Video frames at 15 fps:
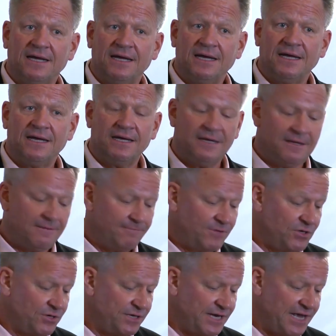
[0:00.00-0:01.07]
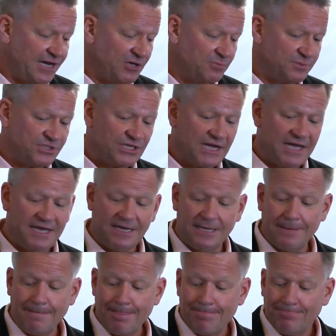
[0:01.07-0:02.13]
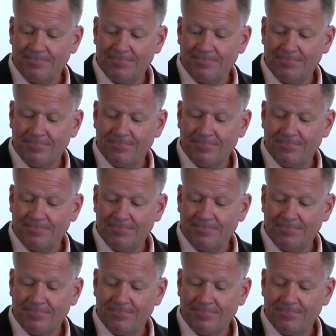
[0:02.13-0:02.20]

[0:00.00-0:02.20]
uh, you can help China